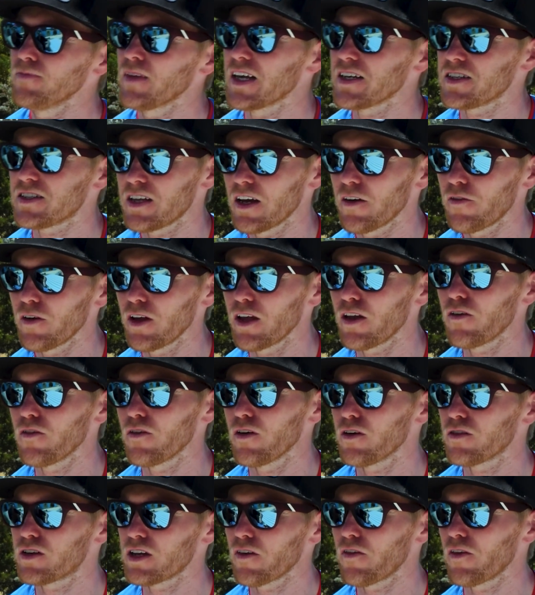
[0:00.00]
It's
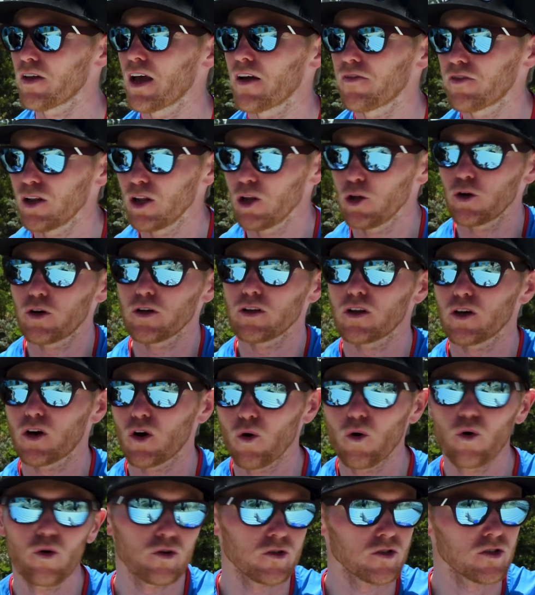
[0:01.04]
you definitely have to look at the
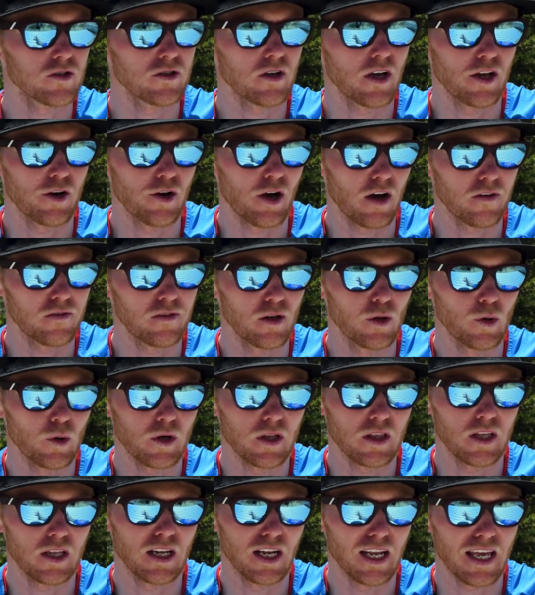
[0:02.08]
course and you have to look
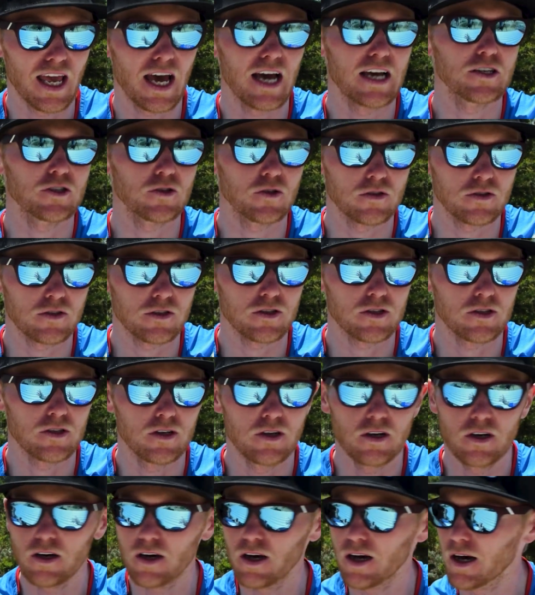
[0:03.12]
at the liaisons.
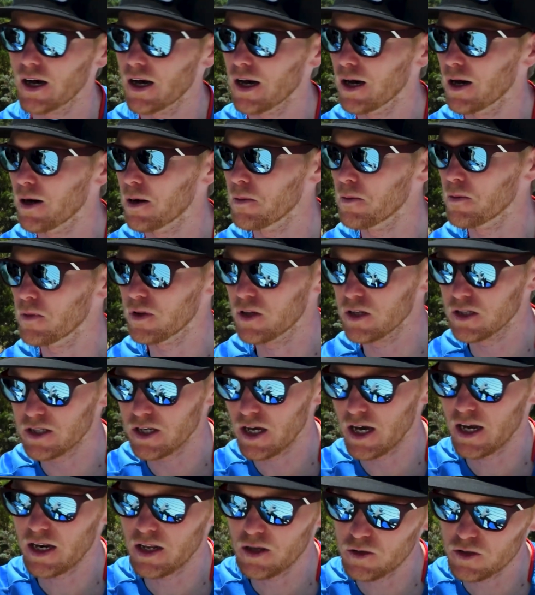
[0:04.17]
The
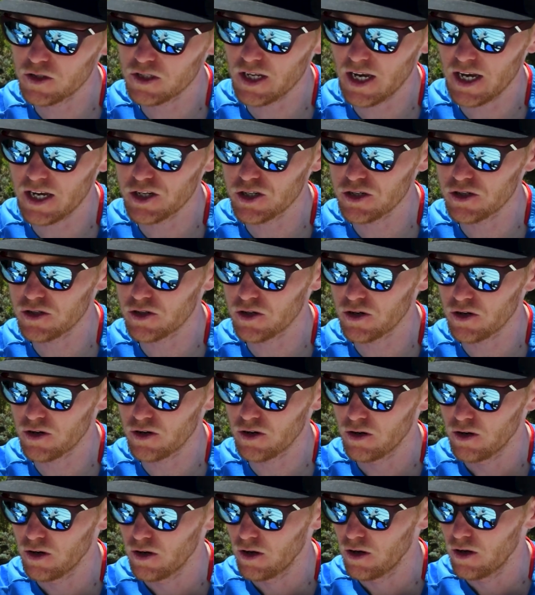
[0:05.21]
downhill stages
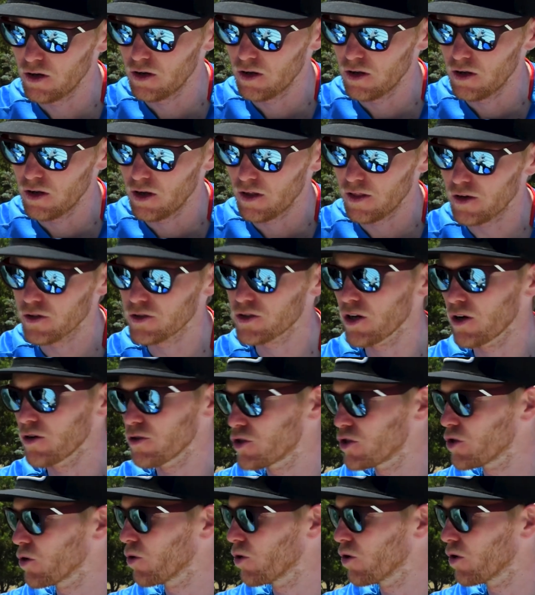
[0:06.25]
they're so
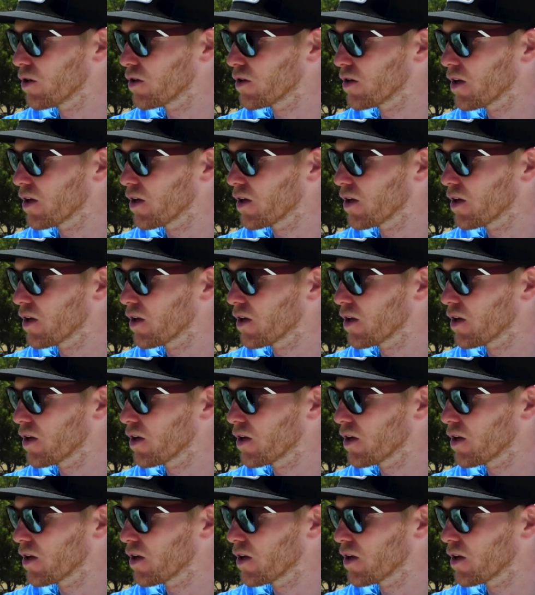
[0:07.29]
short